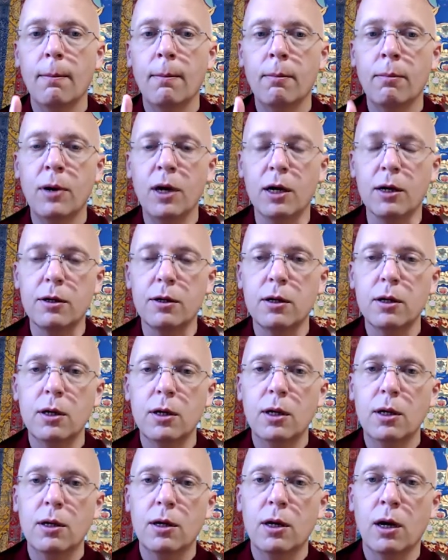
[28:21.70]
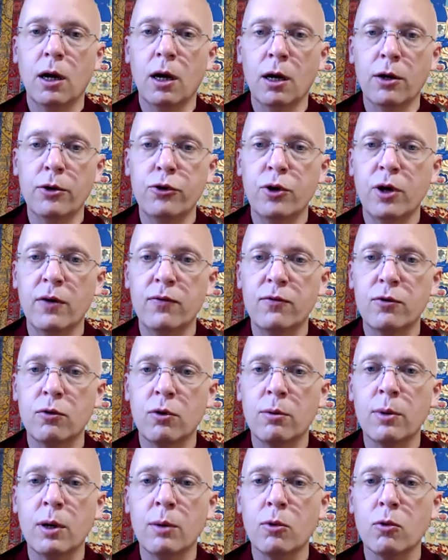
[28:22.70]
but uh, you have to
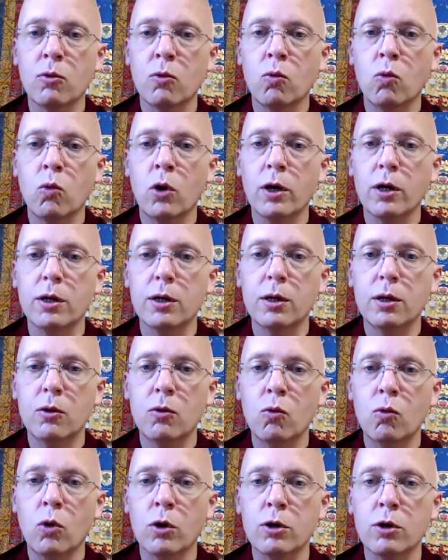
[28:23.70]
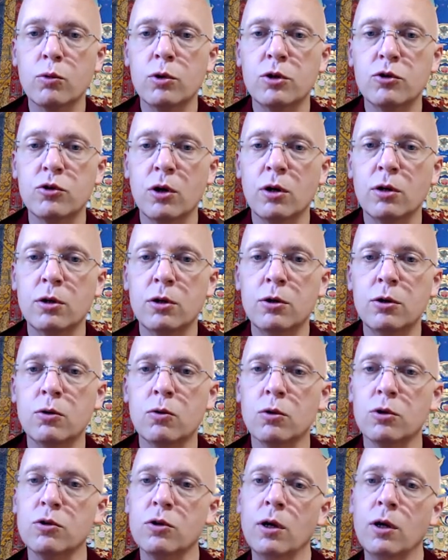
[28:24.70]
remember what what are we trying to do
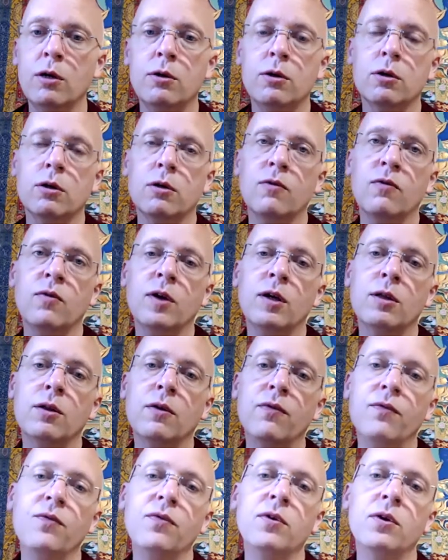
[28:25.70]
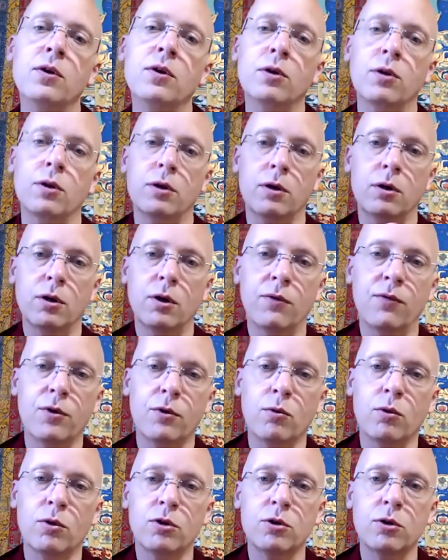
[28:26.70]
we're trying to convey the feeling of the
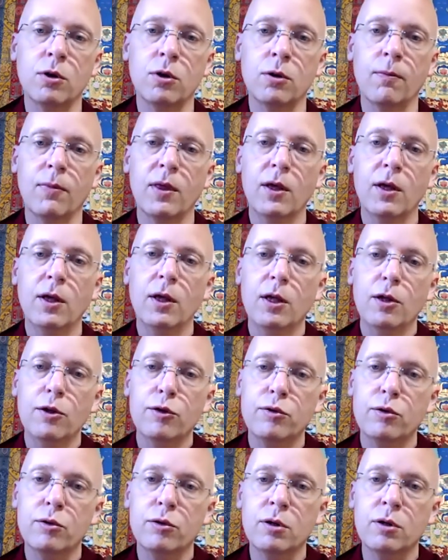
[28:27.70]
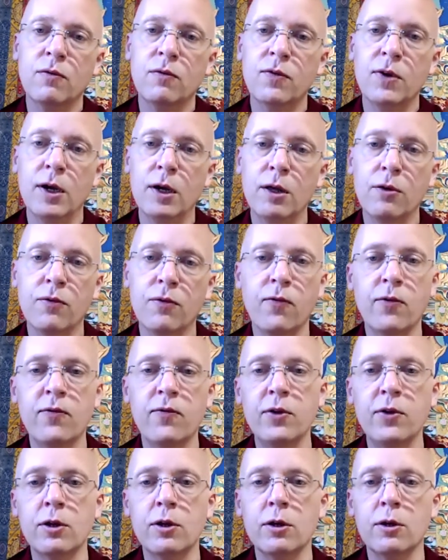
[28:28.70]
original so to convey the
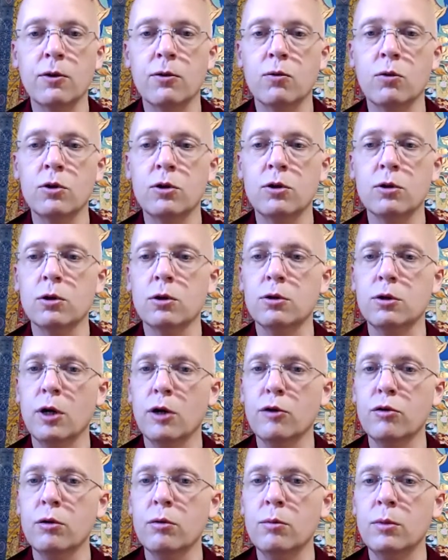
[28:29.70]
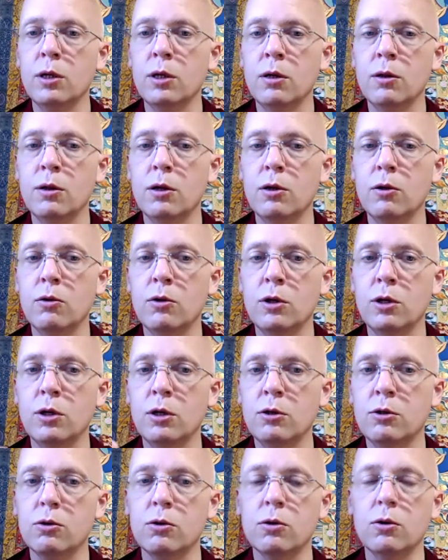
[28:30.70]
feeling of the original doesn't mean that you
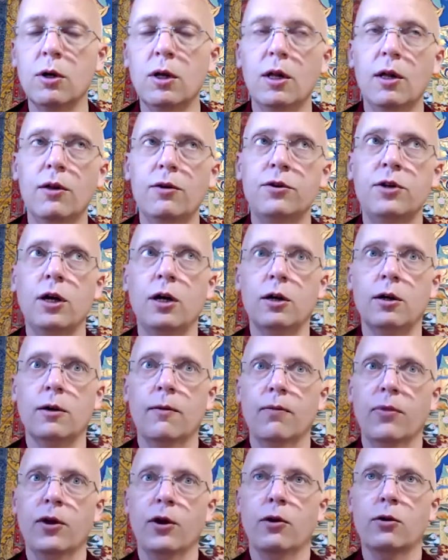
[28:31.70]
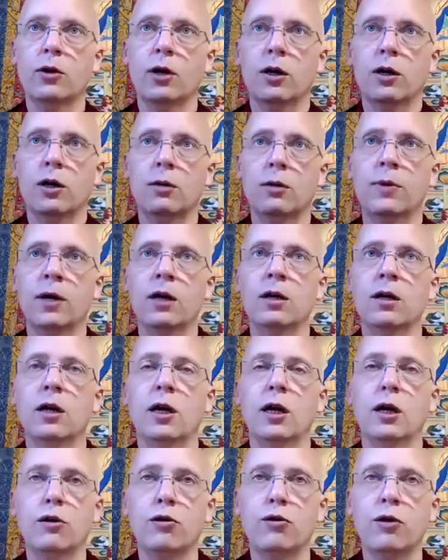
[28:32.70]
need to take okay tibetan
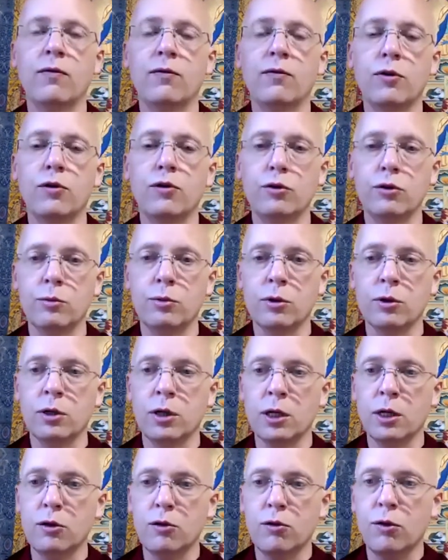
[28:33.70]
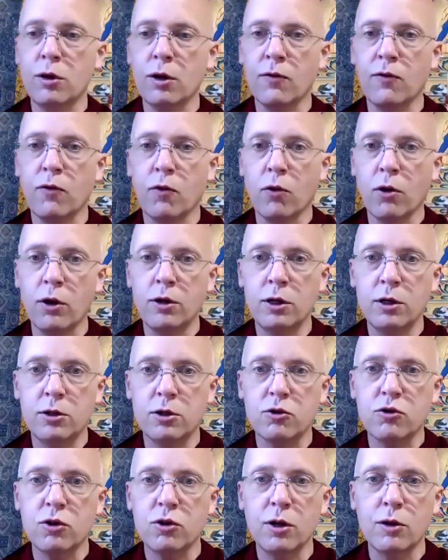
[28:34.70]
has seven syllable lines therefore i need to
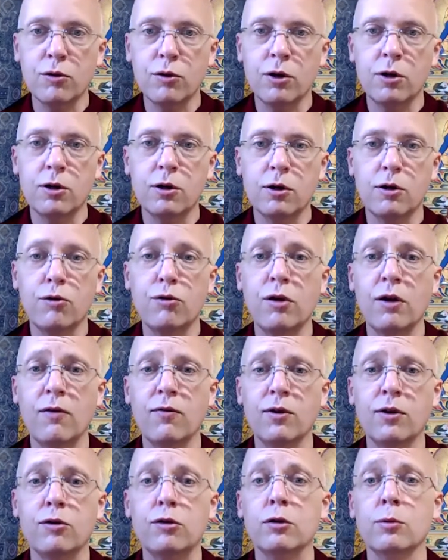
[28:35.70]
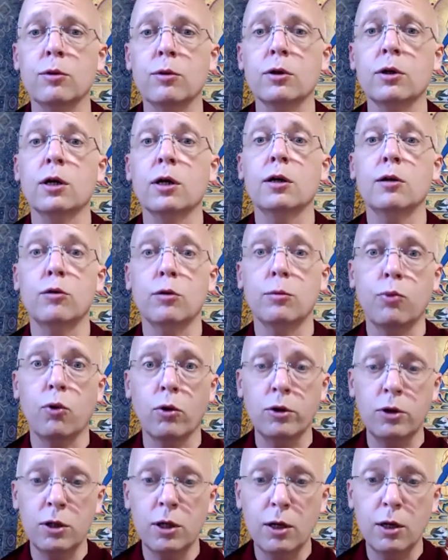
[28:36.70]
translate into seven syllable lines in
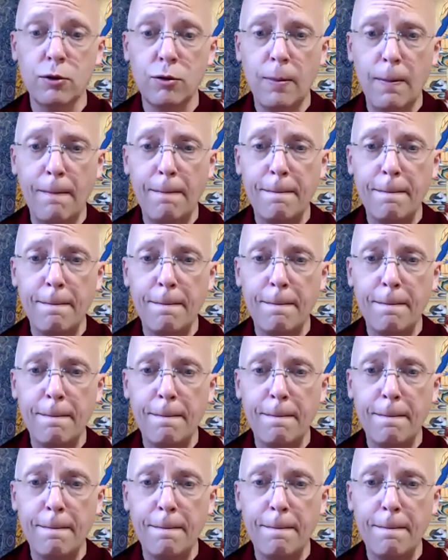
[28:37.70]
portuguese